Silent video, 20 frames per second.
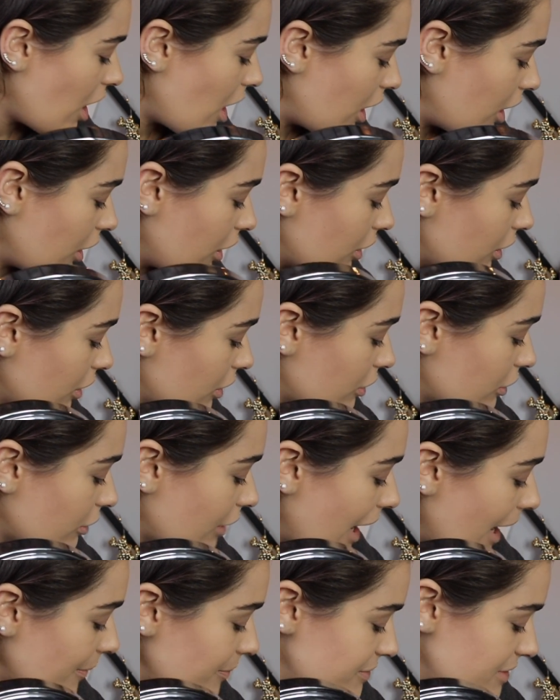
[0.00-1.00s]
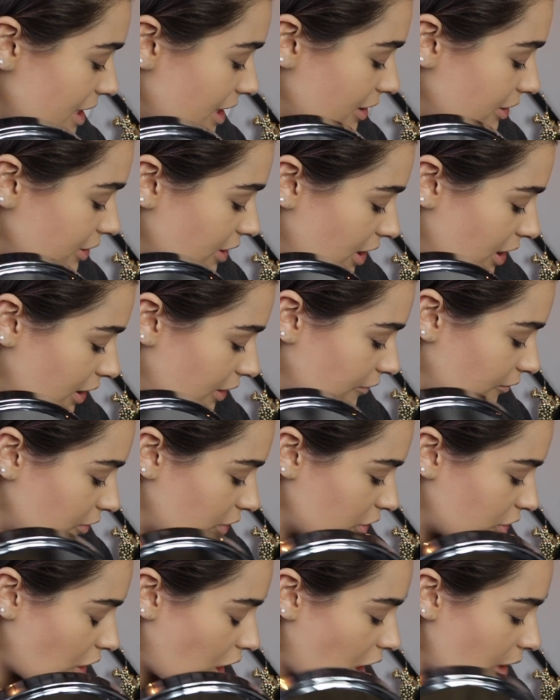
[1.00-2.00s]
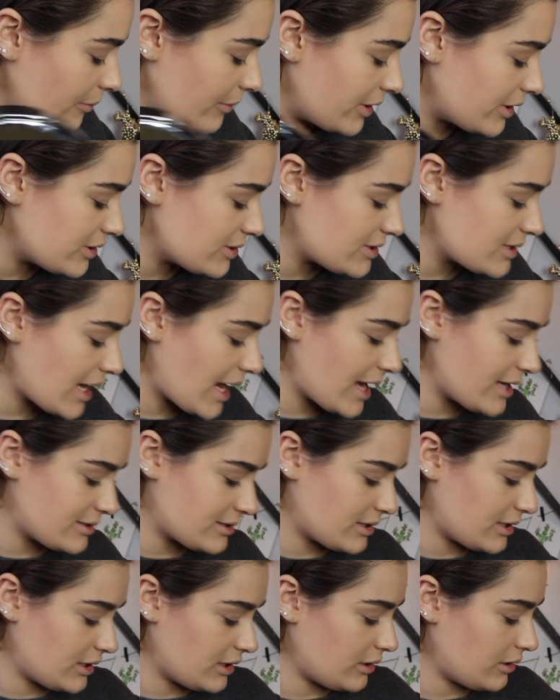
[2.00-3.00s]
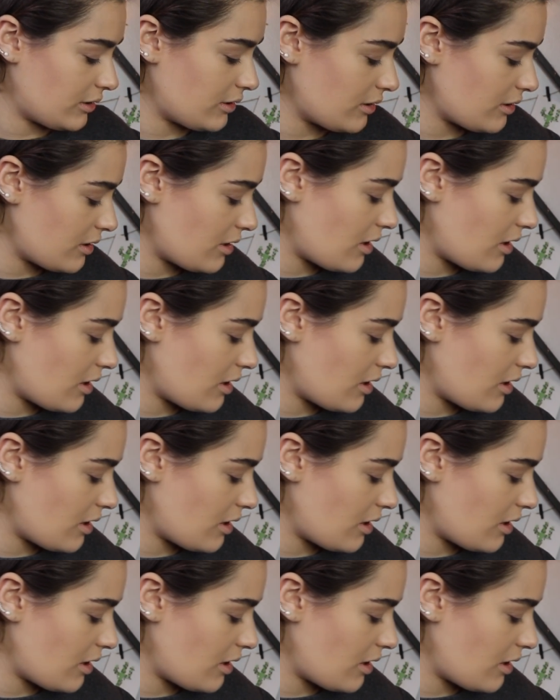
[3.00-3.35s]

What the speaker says: a crap ton of comments asking